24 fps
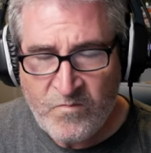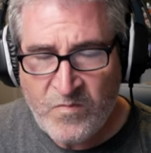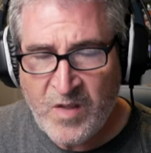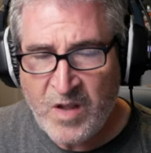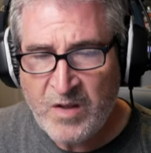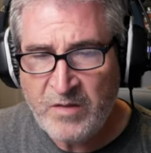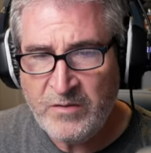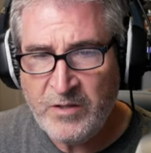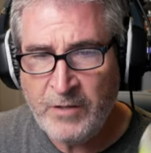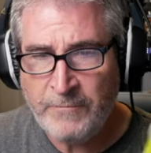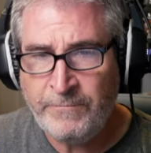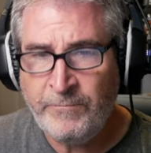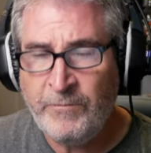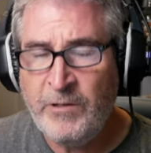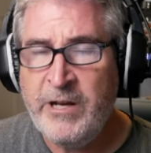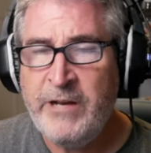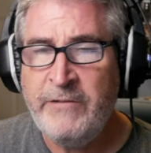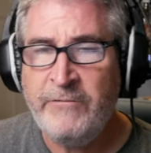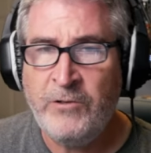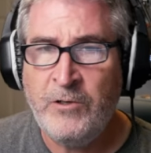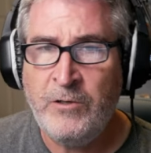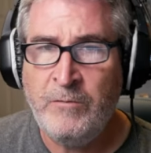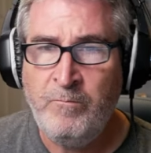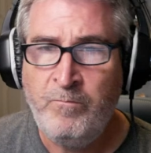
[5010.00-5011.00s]
The
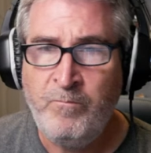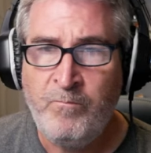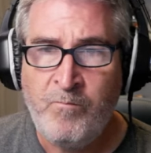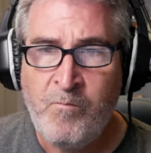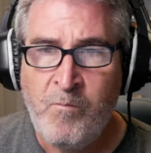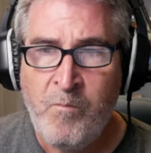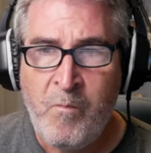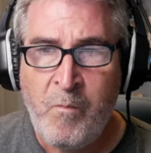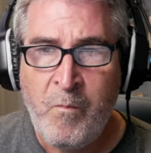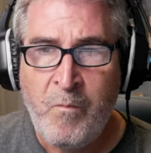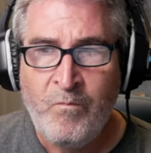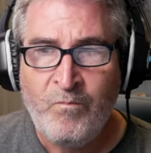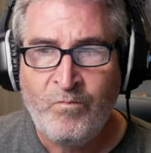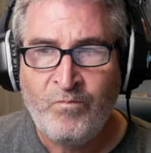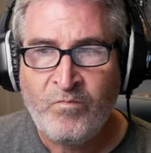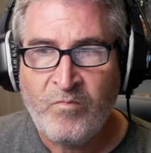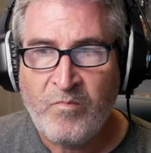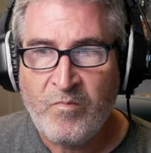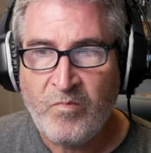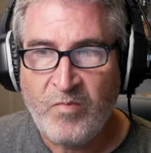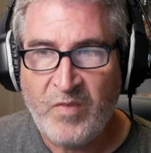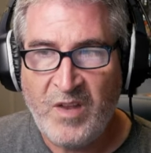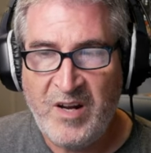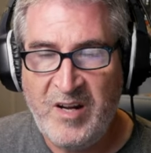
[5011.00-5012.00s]
flavor,
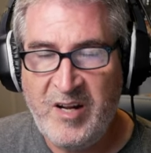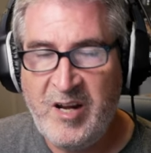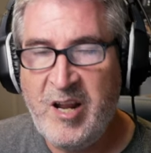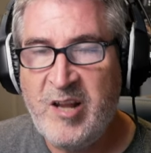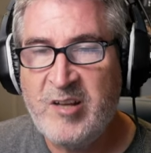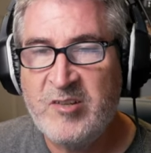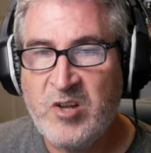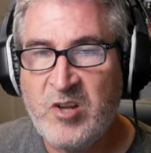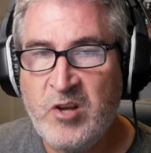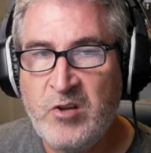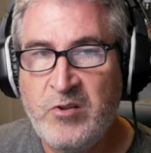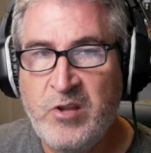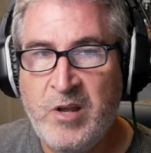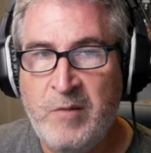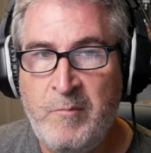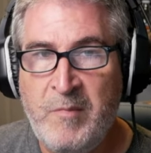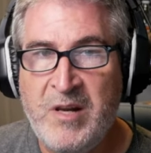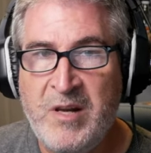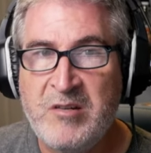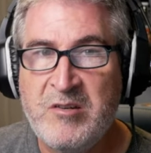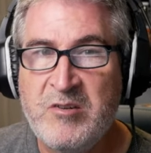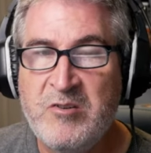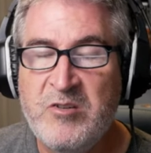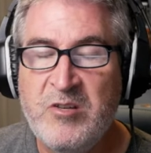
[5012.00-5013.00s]
it has all that
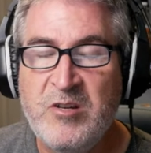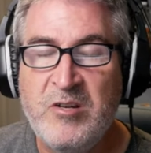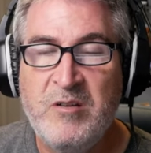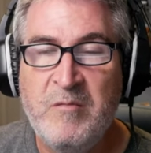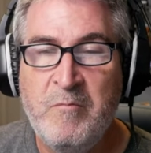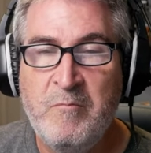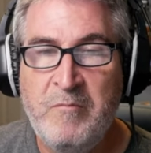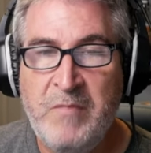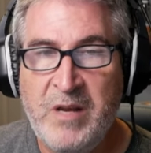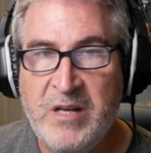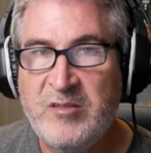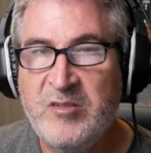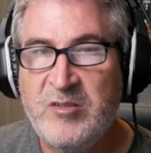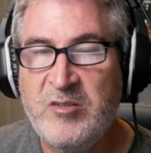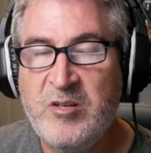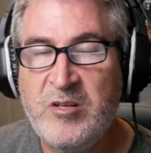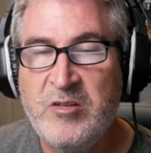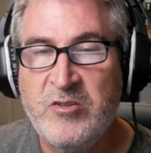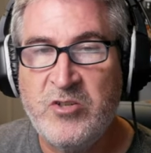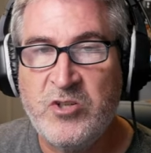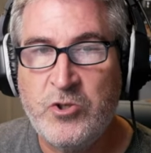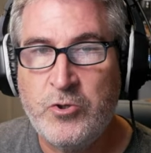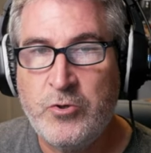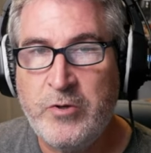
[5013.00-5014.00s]
Mexican
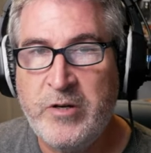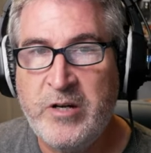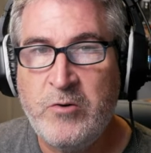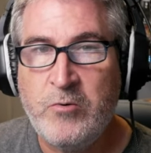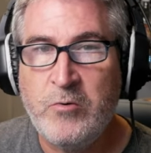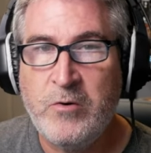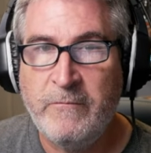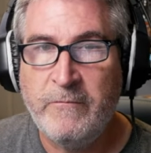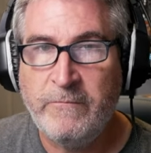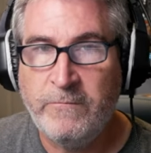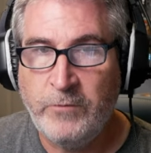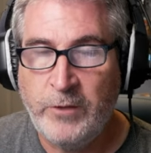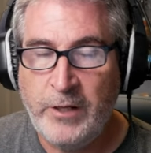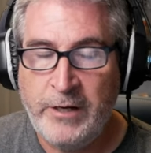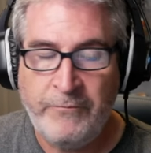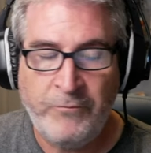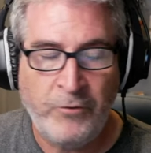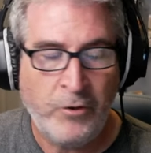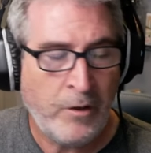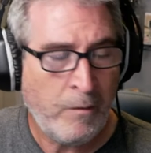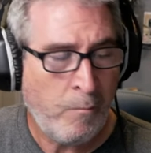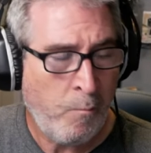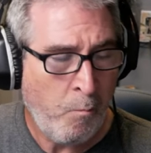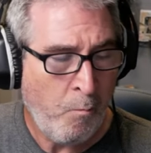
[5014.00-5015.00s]
street corn
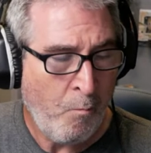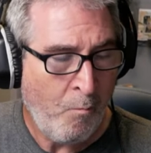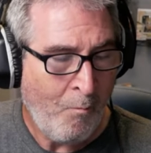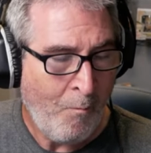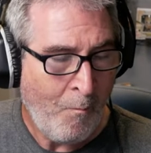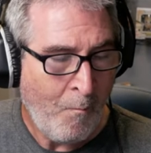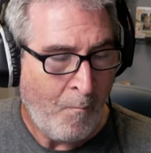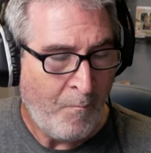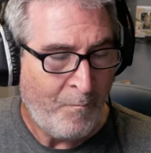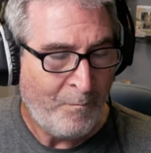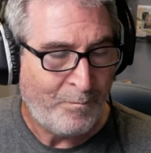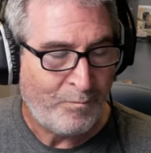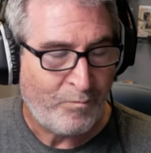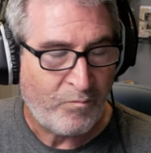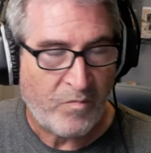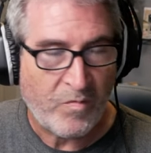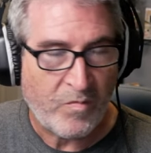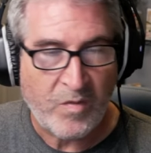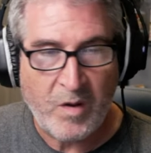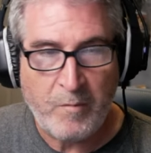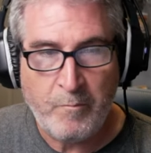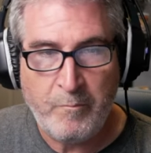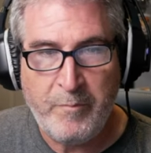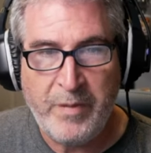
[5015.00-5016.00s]
flavoring,
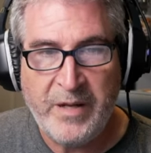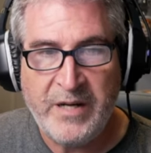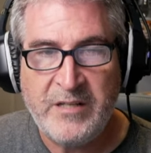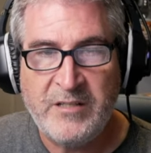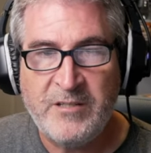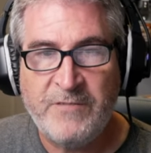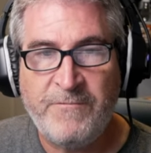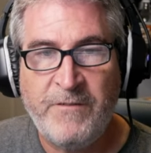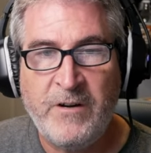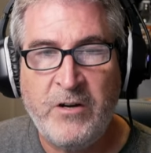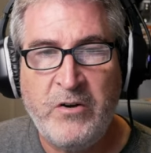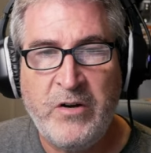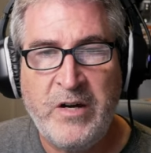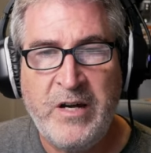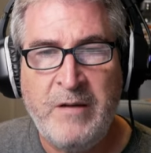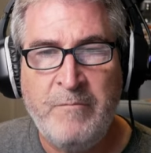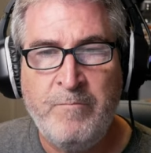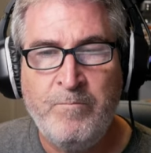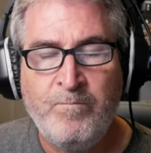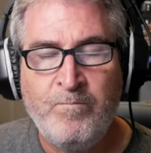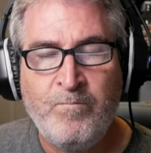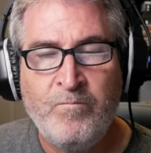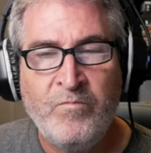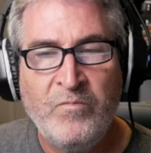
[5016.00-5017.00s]
but it's very
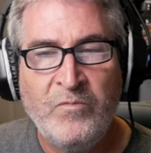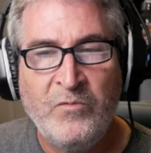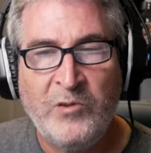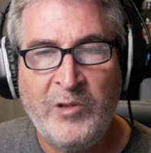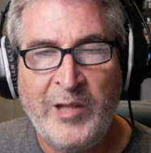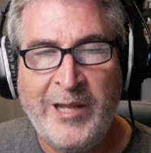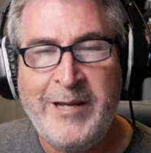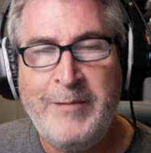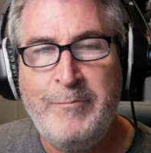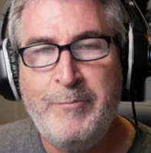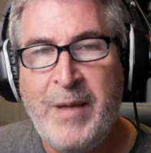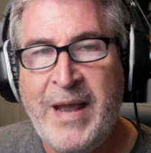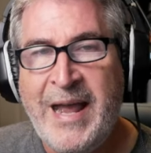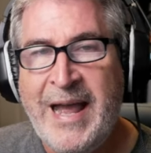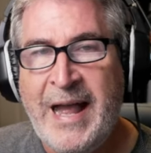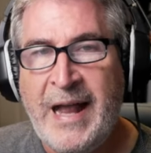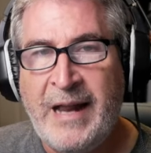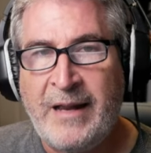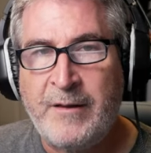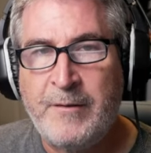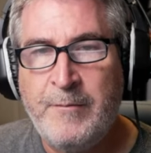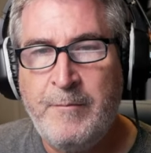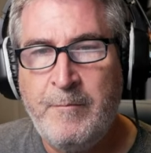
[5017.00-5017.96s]
laid back.